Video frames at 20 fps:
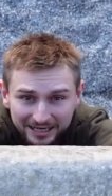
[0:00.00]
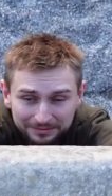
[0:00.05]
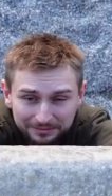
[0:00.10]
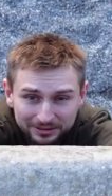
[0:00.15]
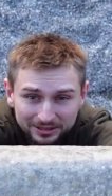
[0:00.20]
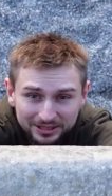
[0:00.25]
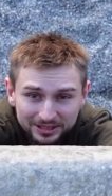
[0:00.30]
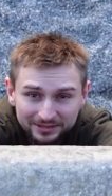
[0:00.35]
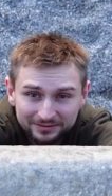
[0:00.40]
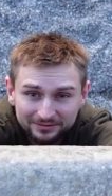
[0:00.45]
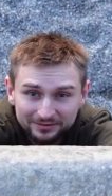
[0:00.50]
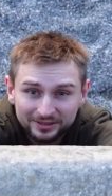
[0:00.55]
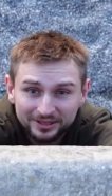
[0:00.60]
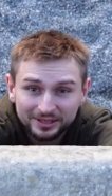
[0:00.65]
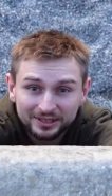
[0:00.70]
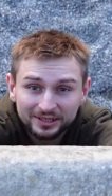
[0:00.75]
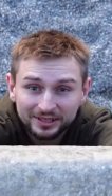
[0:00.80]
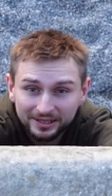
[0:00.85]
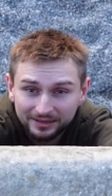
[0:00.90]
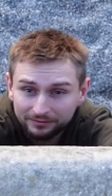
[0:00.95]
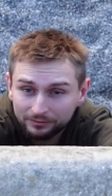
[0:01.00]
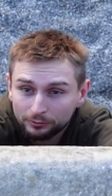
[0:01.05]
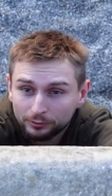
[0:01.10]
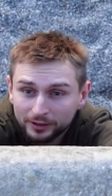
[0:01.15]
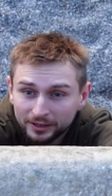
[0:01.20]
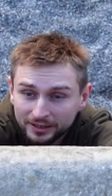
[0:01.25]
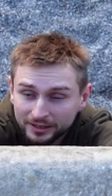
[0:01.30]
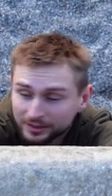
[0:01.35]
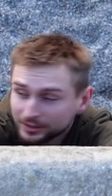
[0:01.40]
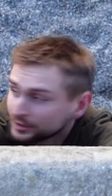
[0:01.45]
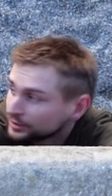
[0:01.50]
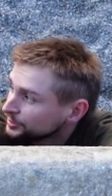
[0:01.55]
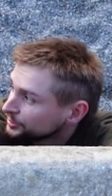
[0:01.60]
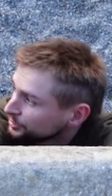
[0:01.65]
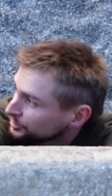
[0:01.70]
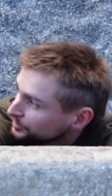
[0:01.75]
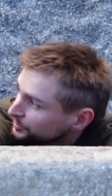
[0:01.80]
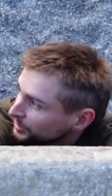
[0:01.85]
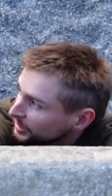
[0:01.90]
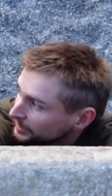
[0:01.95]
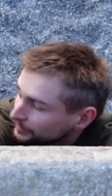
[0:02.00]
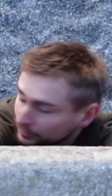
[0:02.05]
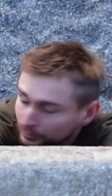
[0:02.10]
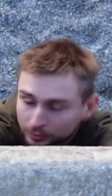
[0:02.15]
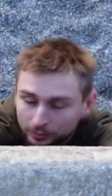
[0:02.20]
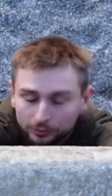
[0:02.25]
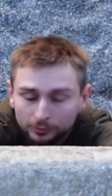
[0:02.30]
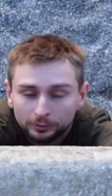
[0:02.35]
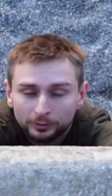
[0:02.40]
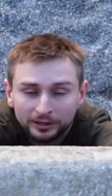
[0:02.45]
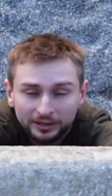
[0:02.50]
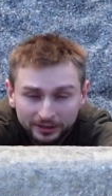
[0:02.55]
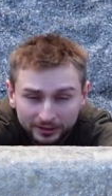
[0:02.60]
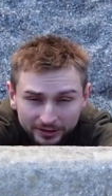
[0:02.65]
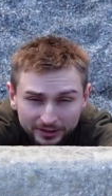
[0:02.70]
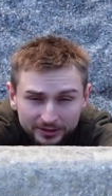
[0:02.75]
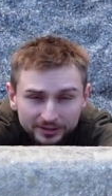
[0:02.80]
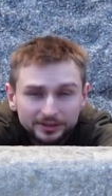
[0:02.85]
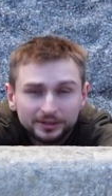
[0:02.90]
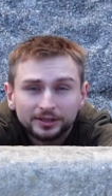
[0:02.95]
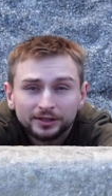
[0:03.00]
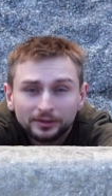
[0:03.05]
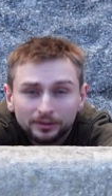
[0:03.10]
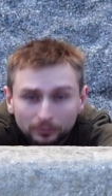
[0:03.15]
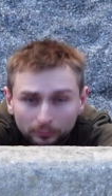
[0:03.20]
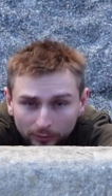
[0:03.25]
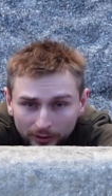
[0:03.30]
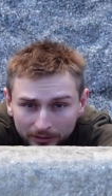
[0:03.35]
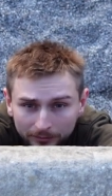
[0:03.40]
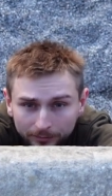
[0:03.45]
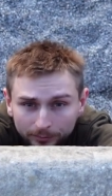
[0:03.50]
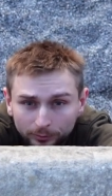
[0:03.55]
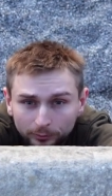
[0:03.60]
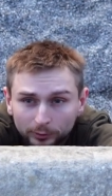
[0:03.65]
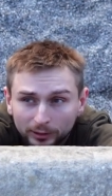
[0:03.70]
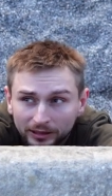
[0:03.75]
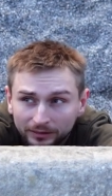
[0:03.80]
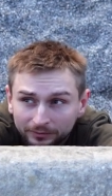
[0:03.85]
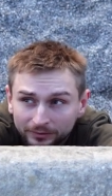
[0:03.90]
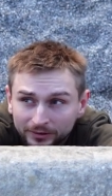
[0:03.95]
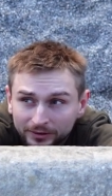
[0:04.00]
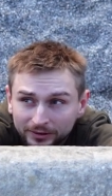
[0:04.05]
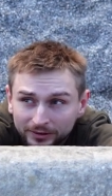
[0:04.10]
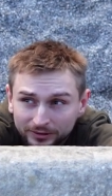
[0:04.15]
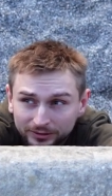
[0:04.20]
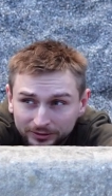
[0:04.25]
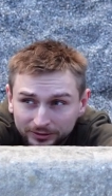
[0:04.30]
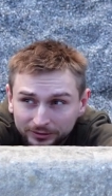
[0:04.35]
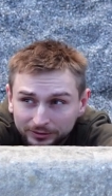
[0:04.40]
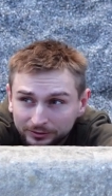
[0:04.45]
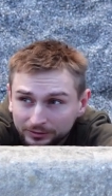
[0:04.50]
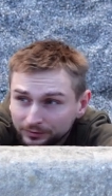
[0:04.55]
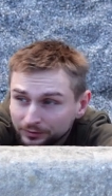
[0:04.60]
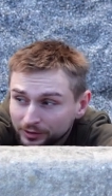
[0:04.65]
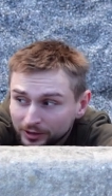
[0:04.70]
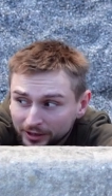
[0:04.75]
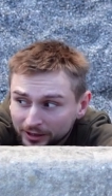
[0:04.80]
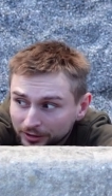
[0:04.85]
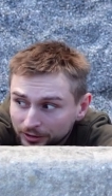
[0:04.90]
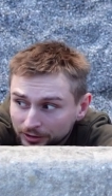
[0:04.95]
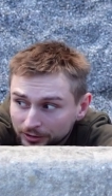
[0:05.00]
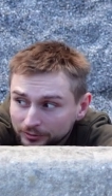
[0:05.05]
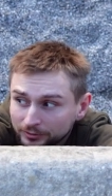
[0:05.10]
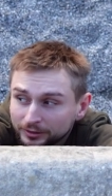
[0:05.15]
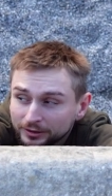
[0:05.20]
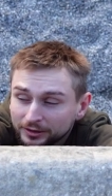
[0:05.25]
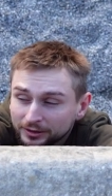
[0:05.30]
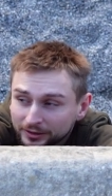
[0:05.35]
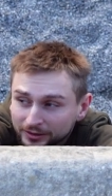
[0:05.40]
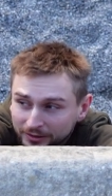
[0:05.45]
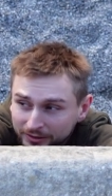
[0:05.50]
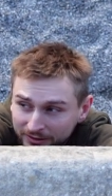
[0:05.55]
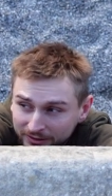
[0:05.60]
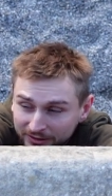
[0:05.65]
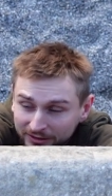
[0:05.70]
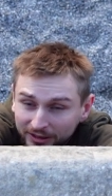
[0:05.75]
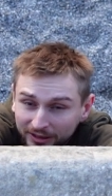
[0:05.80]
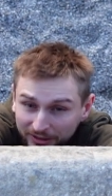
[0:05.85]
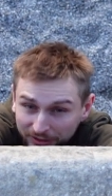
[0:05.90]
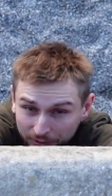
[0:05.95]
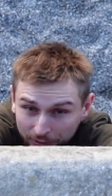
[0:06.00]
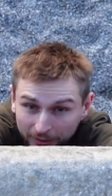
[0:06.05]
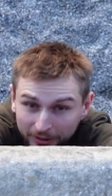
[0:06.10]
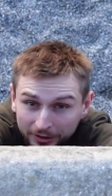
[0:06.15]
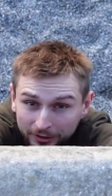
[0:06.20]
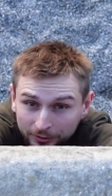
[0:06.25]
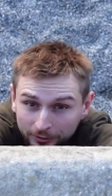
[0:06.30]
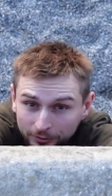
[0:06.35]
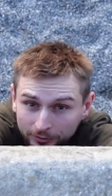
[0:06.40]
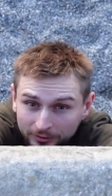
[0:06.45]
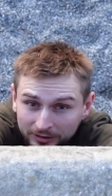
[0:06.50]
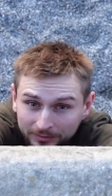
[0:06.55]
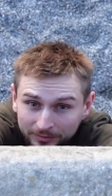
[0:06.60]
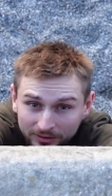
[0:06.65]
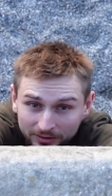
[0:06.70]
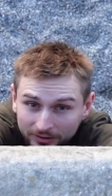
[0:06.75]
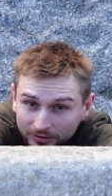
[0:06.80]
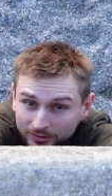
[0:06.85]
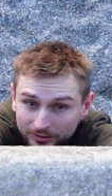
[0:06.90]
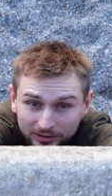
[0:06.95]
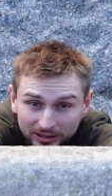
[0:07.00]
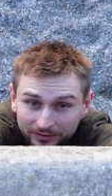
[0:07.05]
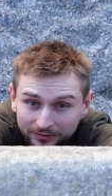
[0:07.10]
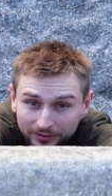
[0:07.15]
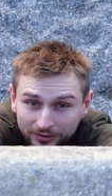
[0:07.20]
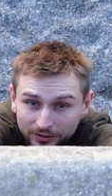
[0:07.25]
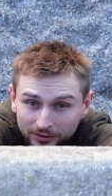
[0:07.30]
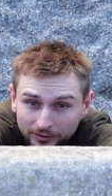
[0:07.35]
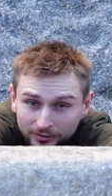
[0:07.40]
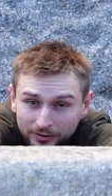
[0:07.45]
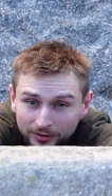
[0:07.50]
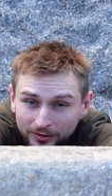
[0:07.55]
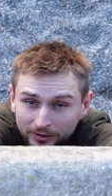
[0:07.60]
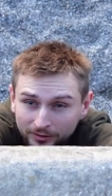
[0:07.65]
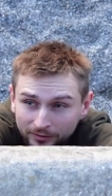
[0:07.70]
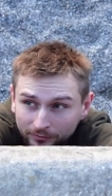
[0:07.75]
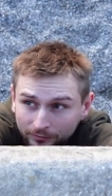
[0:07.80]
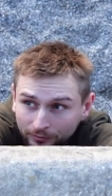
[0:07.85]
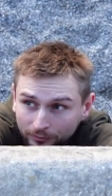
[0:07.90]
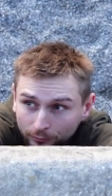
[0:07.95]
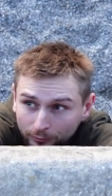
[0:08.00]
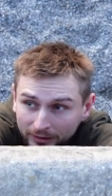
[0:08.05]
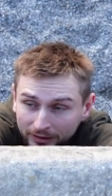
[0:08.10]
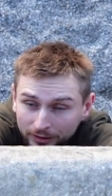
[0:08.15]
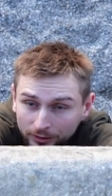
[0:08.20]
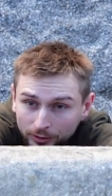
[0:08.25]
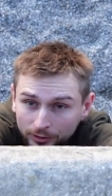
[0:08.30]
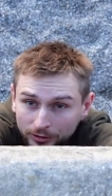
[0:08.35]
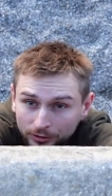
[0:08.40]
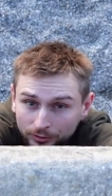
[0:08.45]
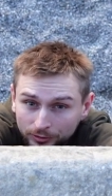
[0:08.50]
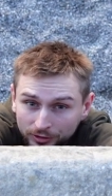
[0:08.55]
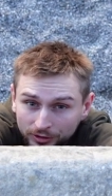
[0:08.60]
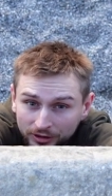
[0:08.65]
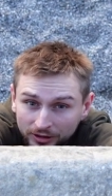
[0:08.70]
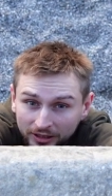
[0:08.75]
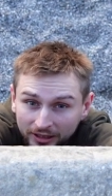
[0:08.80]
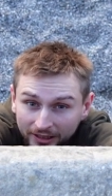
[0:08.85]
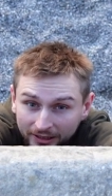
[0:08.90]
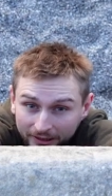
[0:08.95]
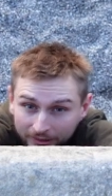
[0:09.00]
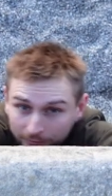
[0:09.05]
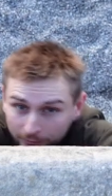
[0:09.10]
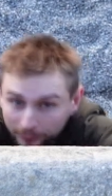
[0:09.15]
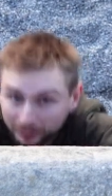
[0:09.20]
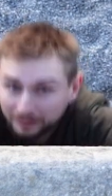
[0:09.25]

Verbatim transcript: I believe that everyone should be able to do at least one pull-up. So if you cannot do it, start training to do it because you never know for when you're going to need. And